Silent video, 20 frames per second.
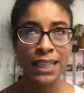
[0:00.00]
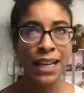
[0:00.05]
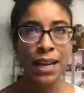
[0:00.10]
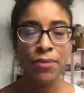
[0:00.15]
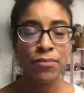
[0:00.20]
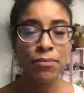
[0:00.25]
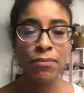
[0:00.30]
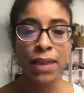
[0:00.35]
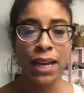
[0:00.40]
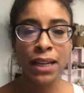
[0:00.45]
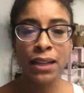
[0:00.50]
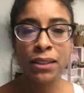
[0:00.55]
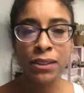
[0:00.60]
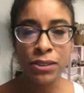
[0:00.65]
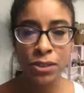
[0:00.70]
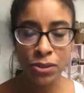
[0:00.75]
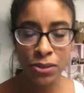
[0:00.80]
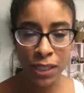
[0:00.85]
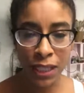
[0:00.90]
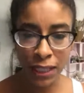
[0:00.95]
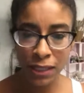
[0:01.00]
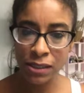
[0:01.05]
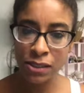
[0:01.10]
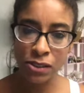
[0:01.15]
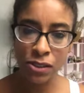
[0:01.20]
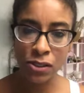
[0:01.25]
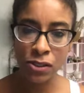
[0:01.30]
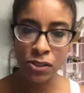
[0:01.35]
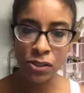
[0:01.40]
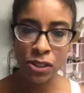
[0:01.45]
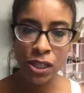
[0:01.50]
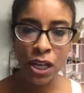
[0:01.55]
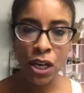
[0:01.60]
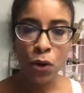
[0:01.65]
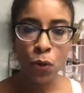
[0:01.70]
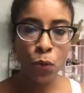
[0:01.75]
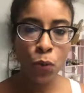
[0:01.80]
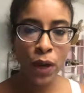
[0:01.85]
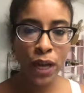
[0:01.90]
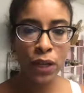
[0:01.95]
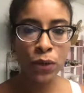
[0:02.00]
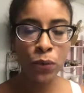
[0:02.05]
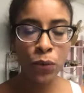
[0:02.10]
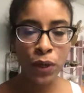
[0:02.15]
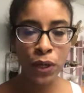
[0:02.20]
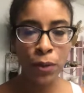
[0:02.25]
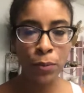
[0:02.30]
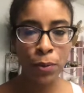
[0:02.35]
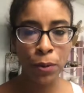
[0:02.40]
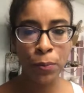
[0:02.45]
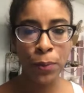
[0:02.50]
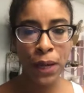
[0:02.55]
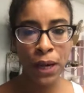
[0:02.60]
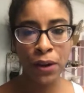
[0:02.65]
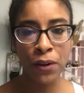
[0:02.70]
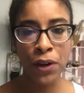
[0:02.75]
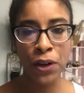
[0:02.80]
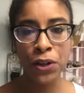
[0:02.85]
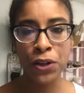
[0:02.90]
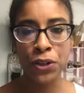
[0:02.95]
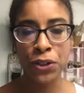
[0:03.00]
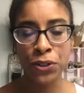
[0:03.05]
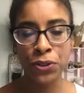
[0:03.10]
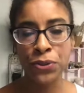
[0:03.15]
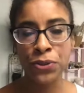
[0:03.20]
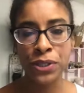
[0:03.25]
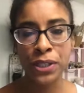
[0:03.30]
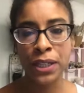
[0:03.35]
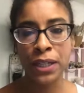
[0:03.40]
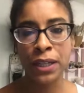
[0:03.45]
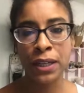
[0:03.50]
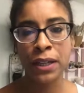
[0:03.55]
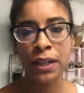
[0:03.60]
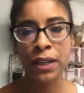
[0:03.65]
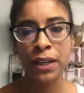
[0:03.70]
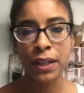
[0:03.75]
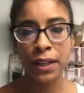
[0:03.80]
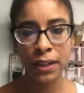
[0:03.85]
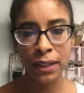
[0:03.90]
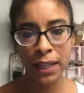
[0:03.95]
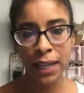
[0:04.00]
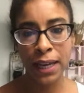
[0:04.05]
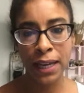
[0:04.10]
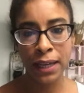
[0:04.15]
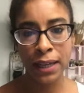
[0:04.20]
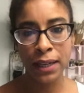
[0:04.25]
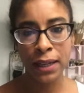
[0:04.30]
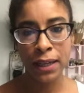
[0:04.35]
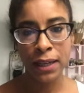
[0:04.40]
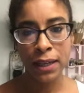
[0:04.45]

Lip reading: metal utensils when we're preparing or using clay.